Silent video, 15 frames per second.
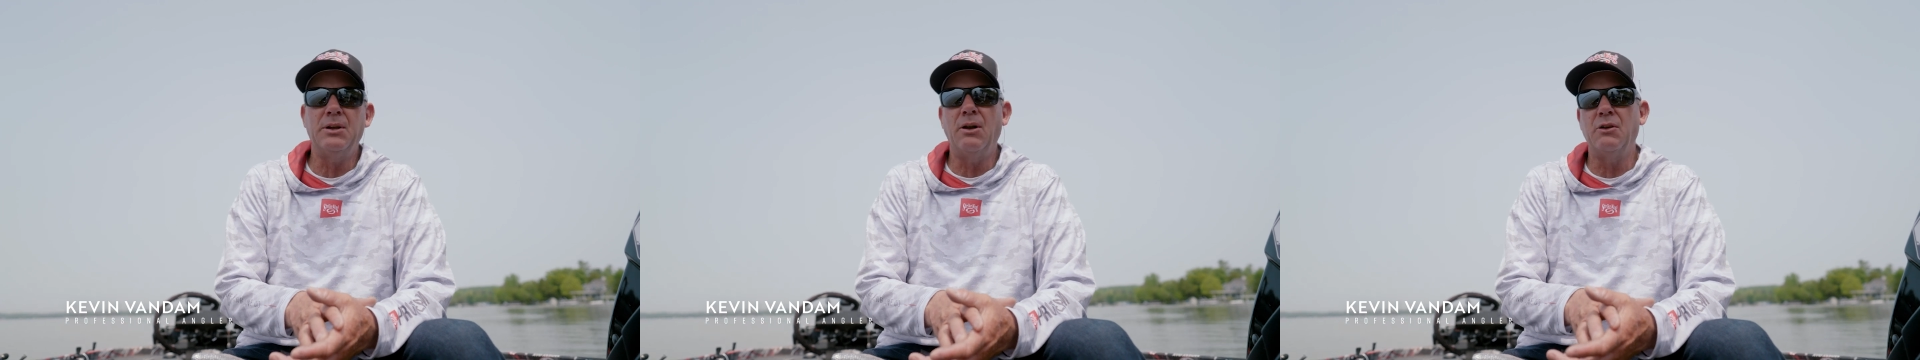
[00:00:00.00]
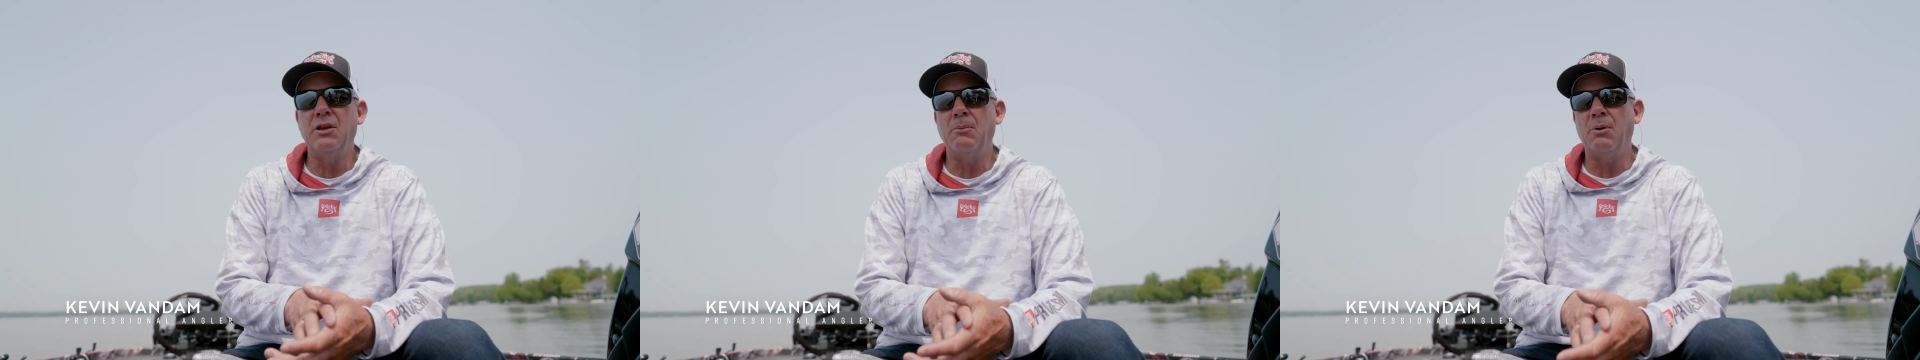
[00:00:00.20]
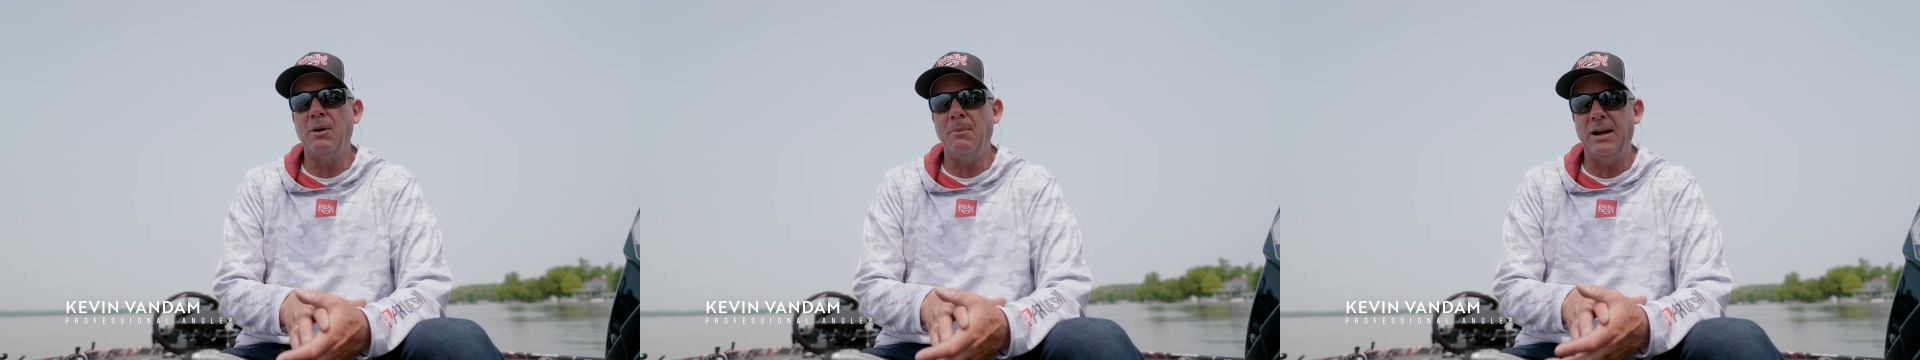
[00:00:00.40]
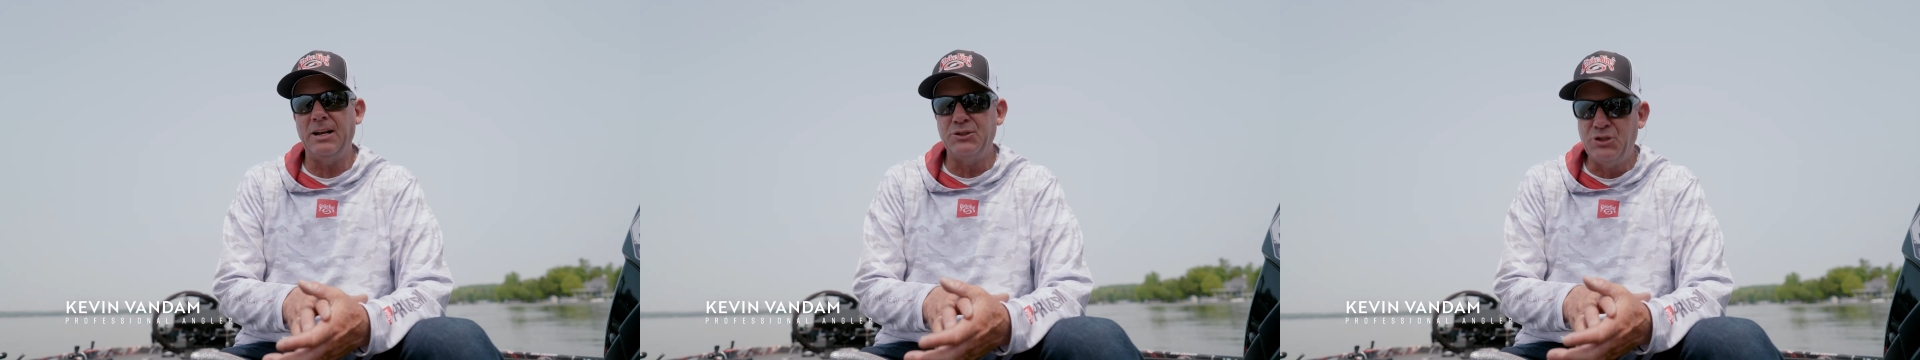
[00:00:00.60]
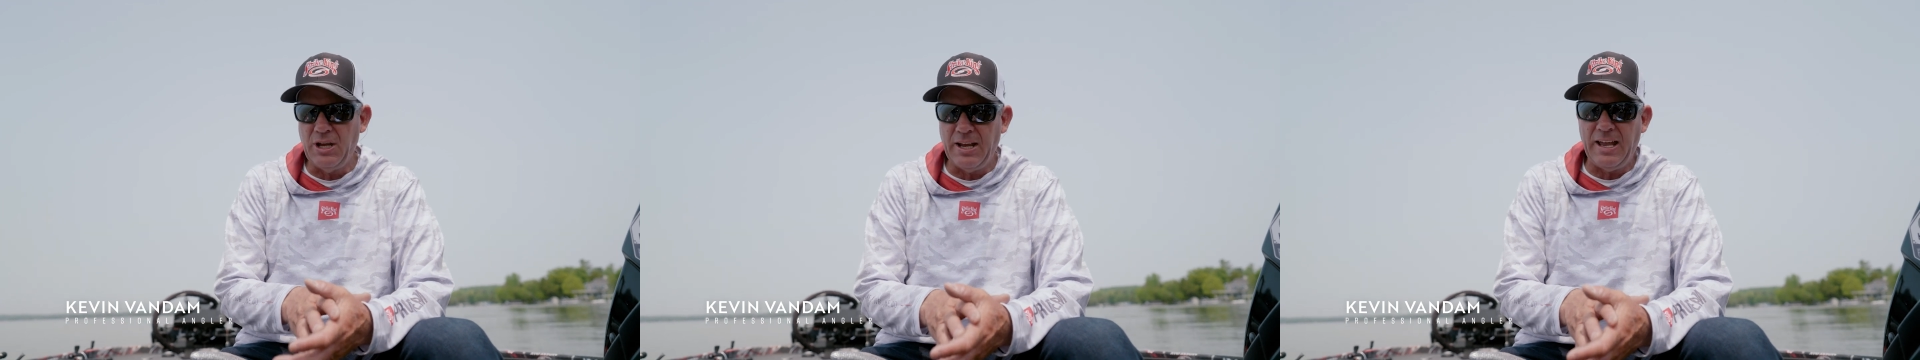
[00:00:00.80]
You know, you can put them on
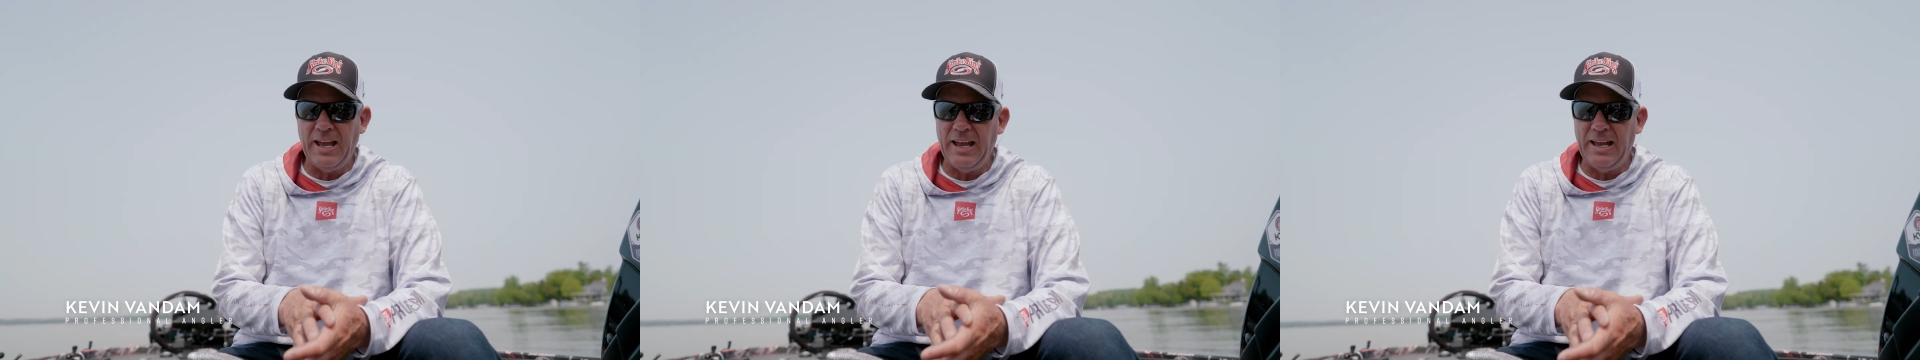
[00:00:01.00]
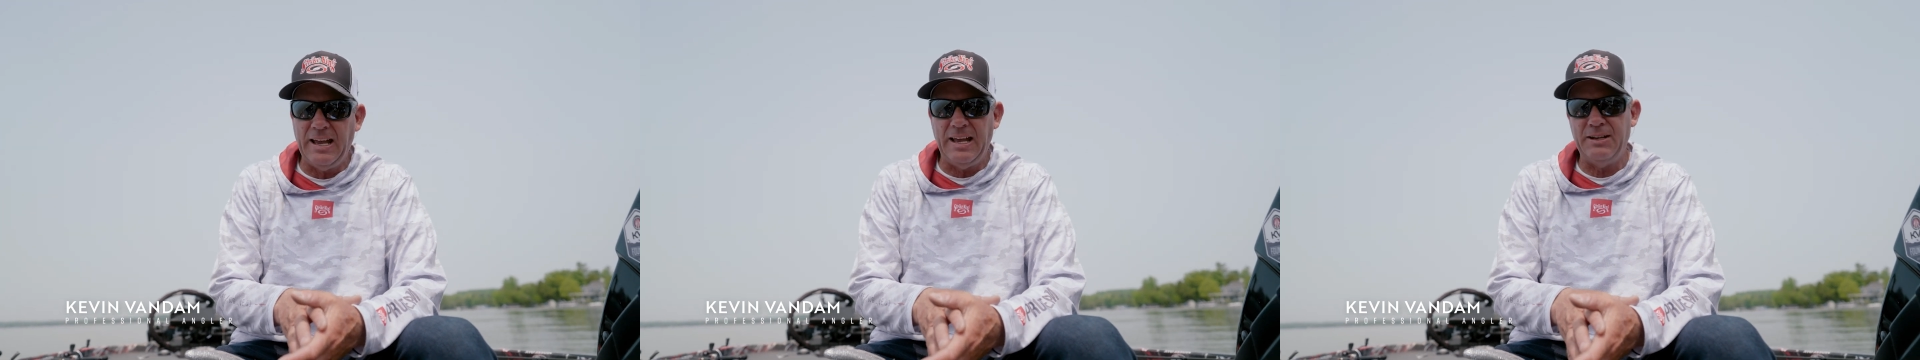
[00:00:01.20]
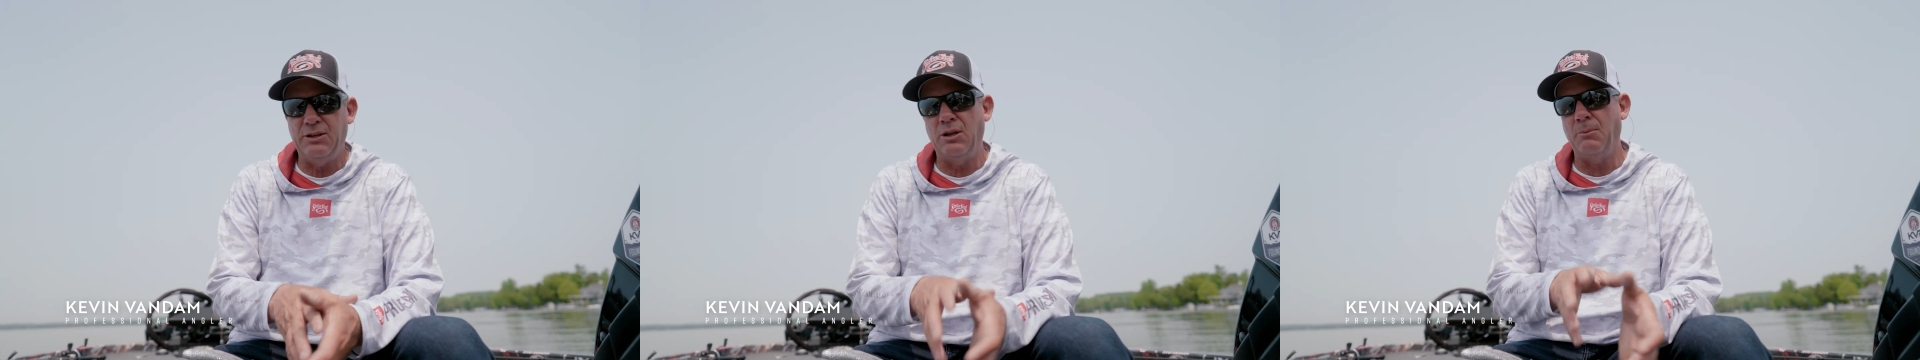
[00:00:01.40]
a jig head,